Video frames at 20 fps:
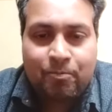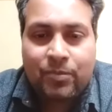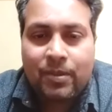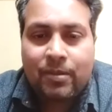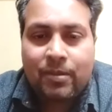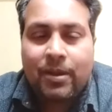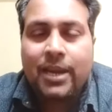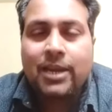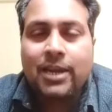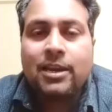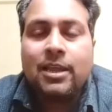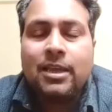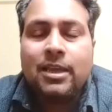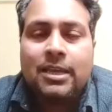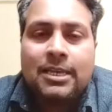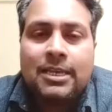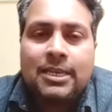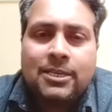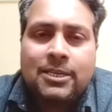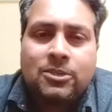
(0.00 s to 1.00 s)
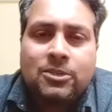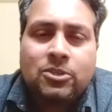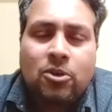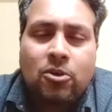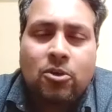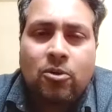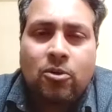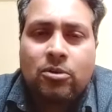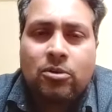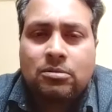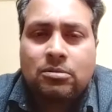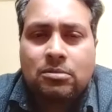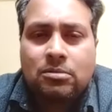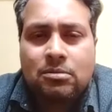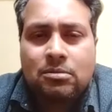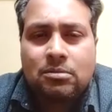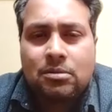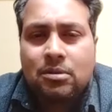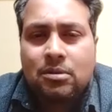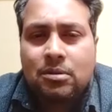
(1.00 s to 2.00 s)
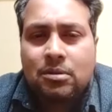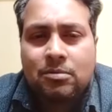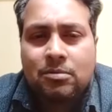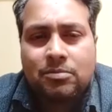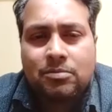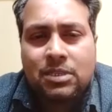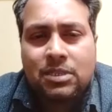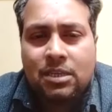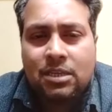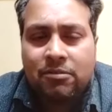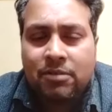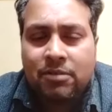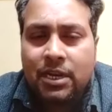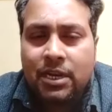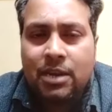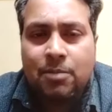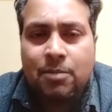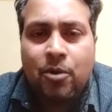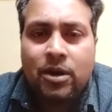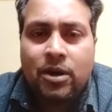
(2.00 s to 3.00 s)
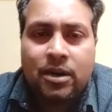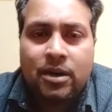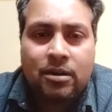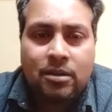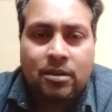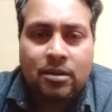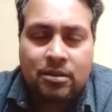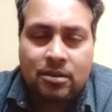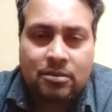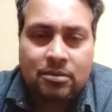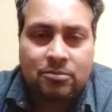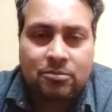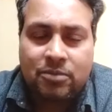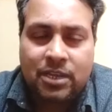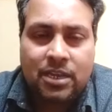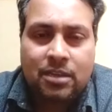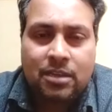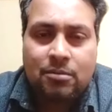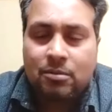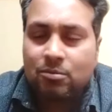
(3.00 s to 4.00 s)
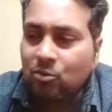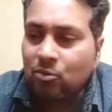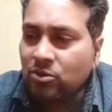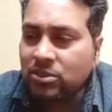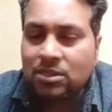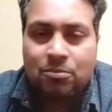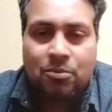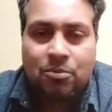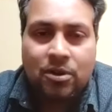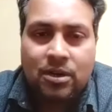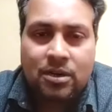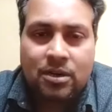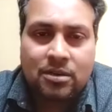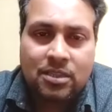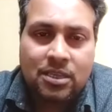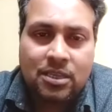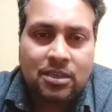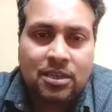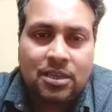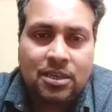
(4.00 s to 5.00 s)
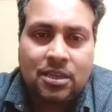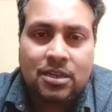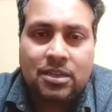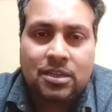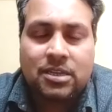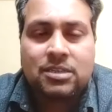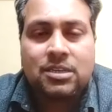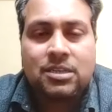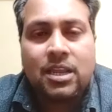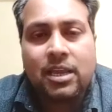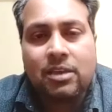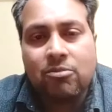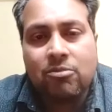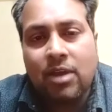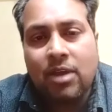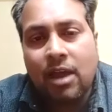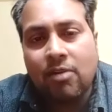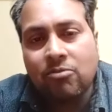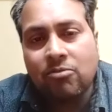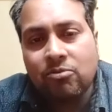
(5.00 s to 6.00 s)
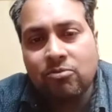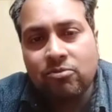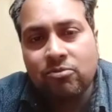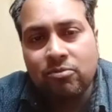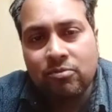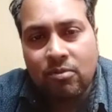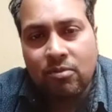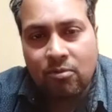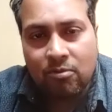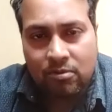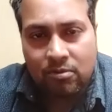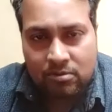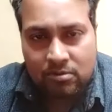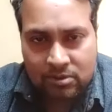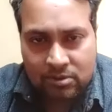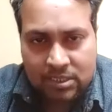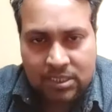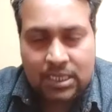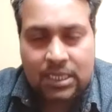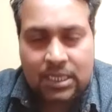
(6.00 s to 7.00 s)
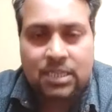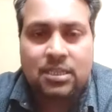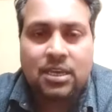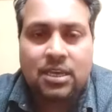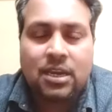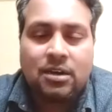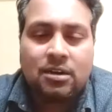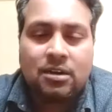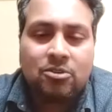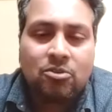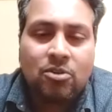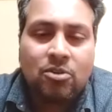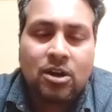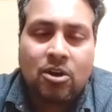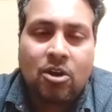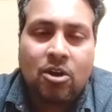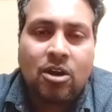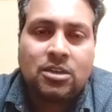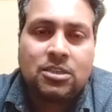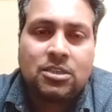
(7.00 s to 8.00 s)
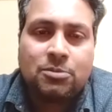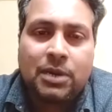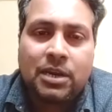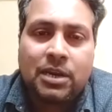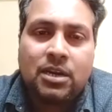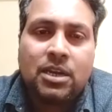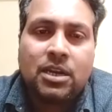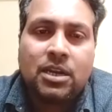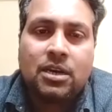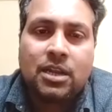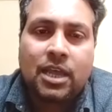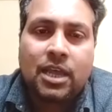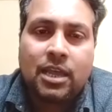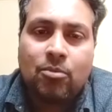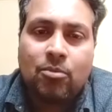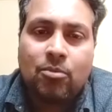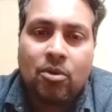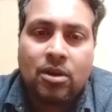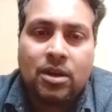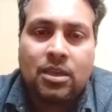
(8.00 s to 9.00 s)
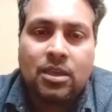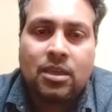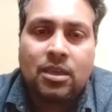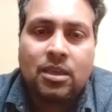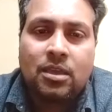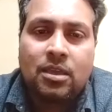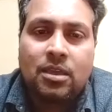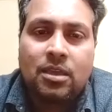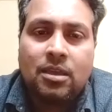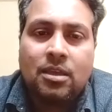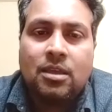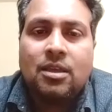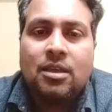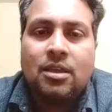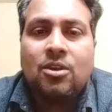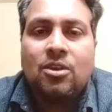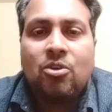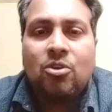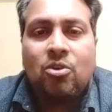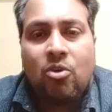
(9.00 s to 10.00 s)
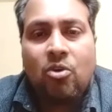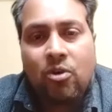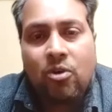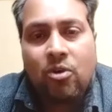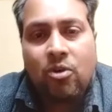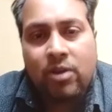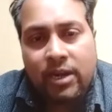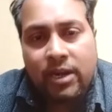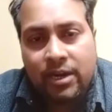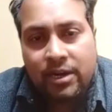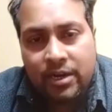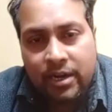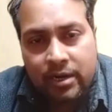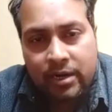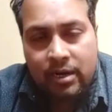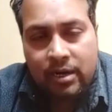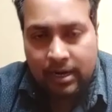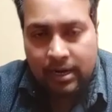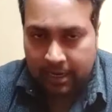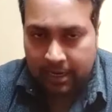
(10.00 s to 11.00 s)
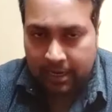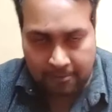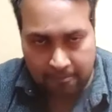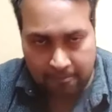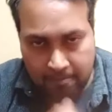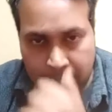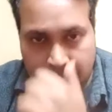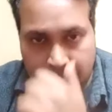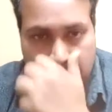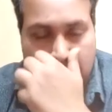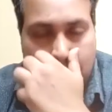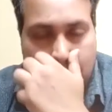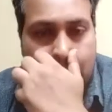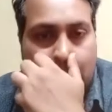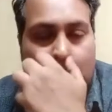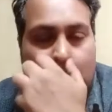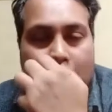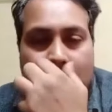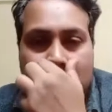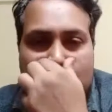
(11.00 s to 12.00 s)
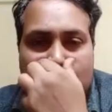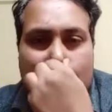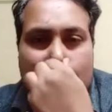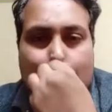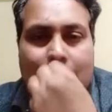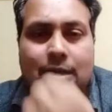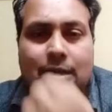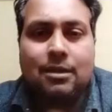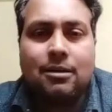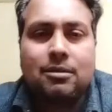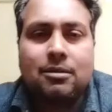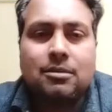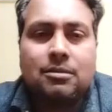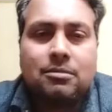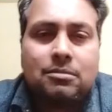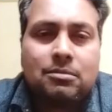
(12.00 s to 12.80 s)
right? So see, very important, very most important thing here is like you have to see that you are not spending time on a low intent lead, because for